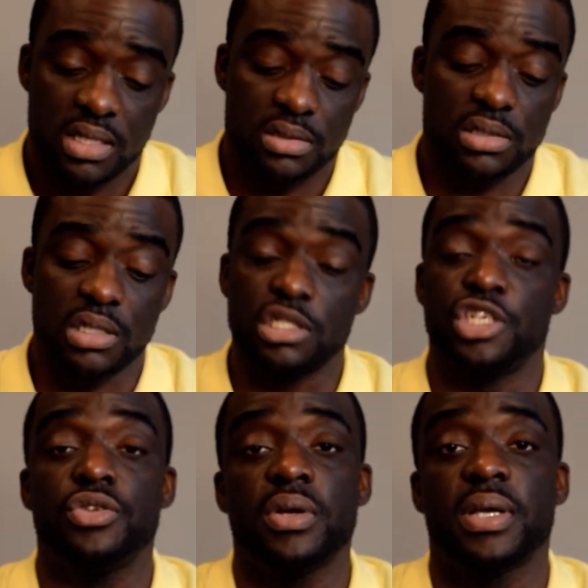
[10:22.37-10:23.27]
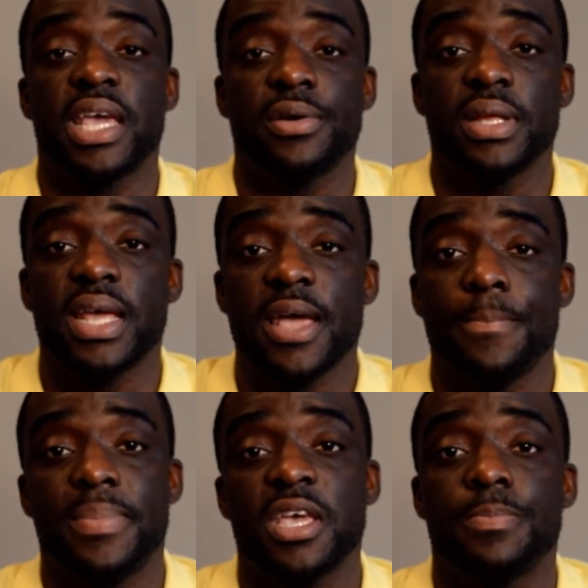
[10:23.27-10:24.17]
Just continue to carry
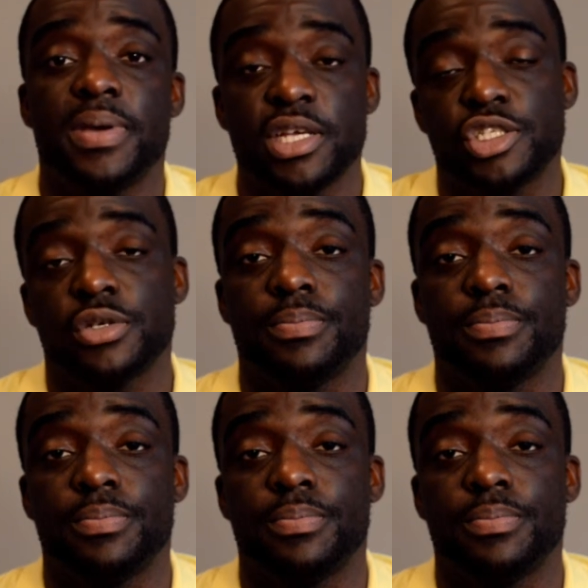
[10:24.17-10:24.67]
that big picture,